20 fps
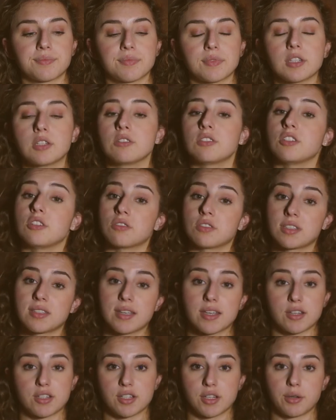you can use a
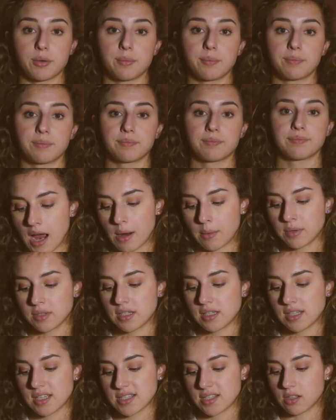tissue. I will
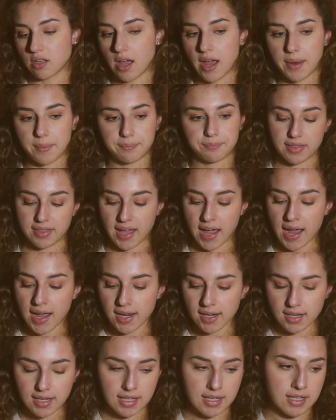need these a lot.
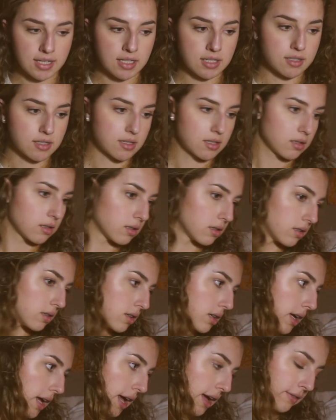That is
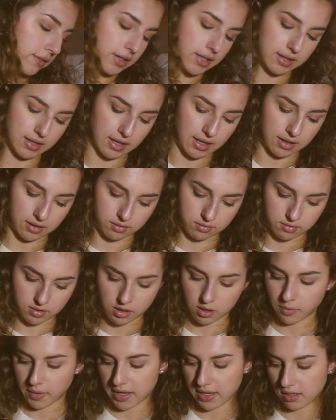everything.
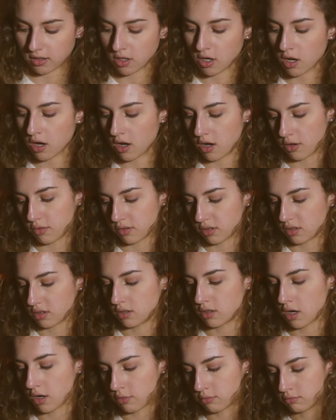Oh wait, no,
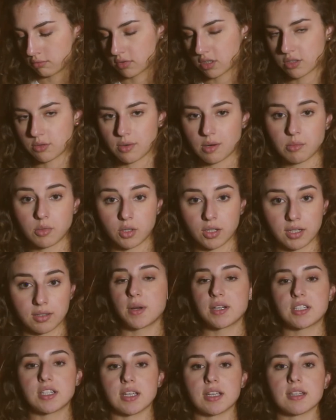there's one more,
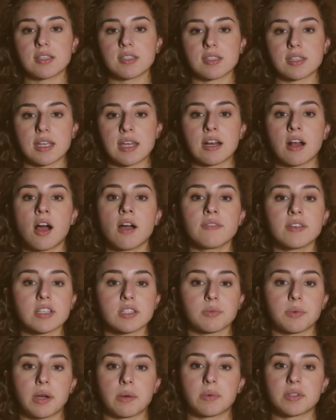which is an
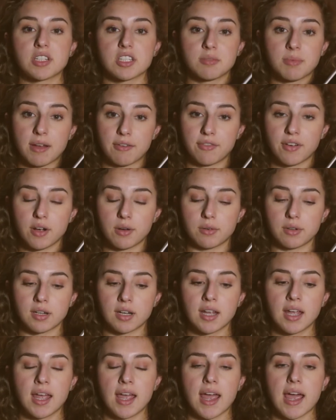obvious one, which is my phone.
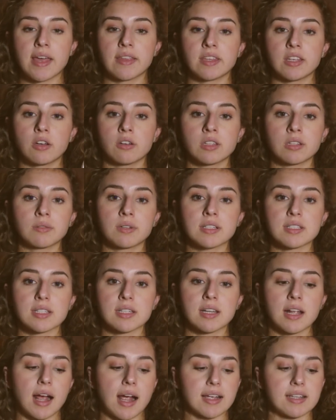And the only
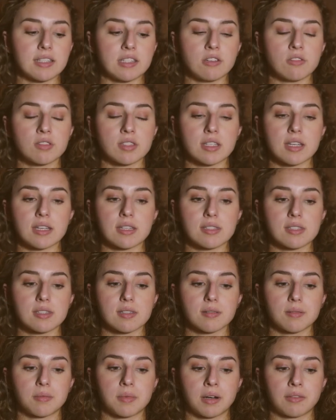reason I use
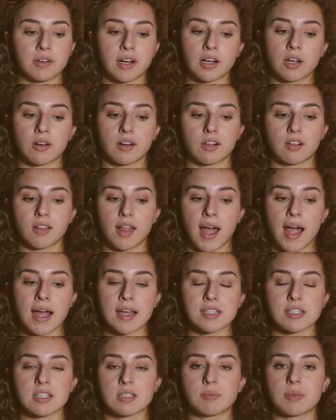this whenever I go to
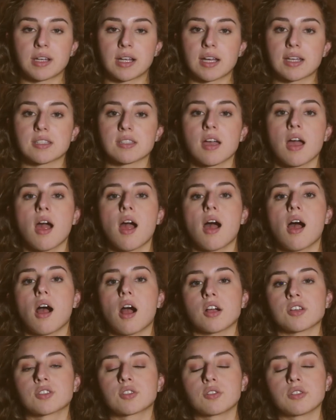class is because
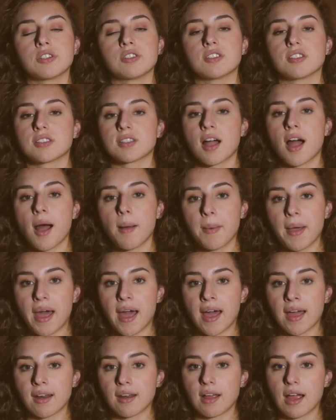our school uses Top
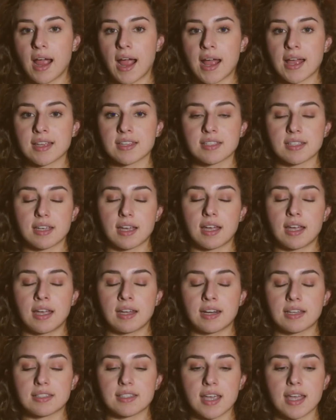Hat as
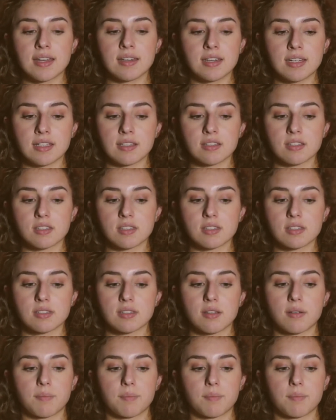an attendance